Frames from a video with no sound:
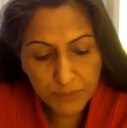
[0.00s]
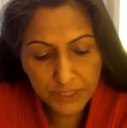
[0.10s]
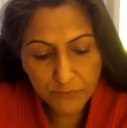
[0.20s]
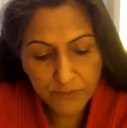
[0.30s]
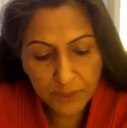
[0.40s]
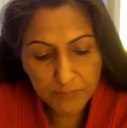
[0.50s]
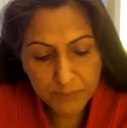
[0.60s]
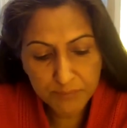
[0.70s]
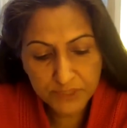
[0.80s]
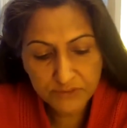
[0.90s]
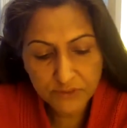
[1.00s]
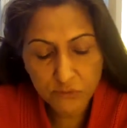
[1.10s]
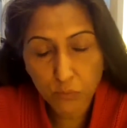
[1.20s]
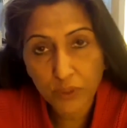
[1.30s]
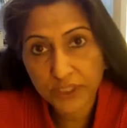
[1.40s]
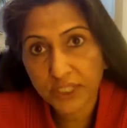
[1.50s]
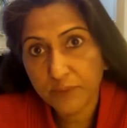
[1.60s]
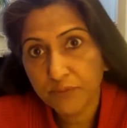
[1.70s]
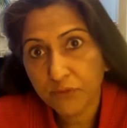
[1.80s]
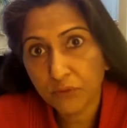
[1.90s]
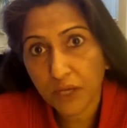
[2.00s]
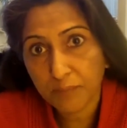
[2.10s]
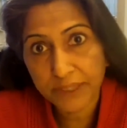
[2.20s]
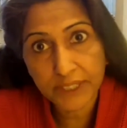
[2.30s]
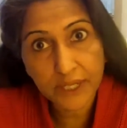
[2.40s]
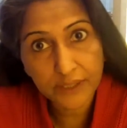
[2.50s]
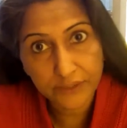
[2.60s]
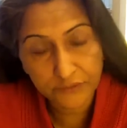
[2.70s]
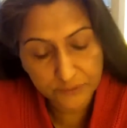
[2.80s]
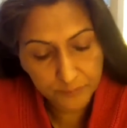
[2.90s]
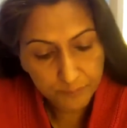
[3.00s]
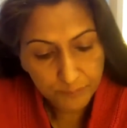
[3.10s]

Women and Family Business, What Keeps You Up at Night.